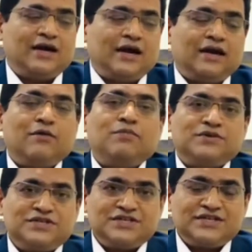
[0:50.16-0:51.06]
Now
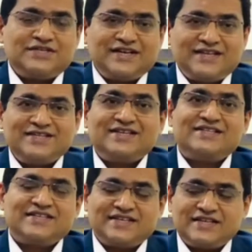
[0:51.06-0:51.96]
position sense is
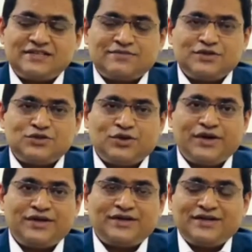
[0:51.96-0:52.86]
the sense of the
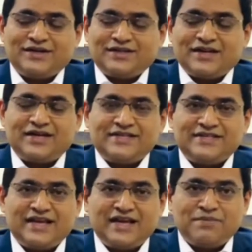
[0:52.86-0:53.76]
joint, that is
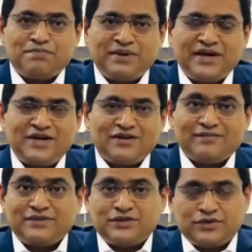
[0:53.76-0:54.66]
the imprint
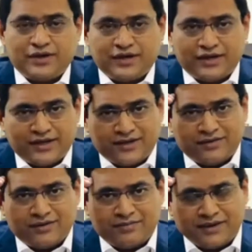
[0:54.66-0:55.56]
of the joint in
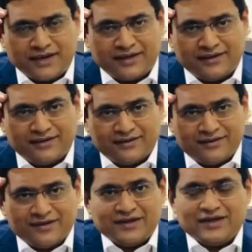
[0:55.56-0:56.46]
your brain.
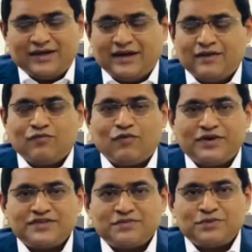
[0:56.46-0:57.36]
Like what
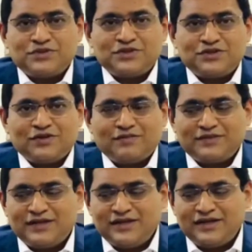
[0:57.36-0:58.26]
is the position of
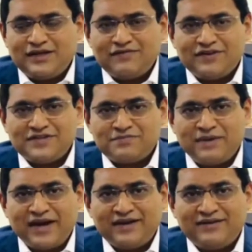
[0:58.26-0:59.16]
the knee? If it is
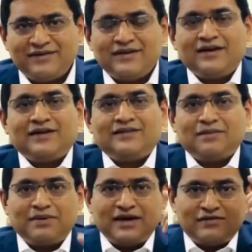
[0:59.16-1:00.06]
bent, the
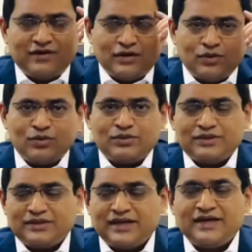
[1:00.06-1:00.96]
brain will
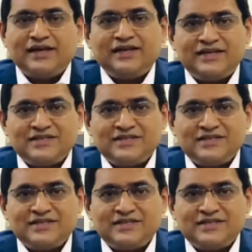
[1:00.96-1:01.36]
know that the knee is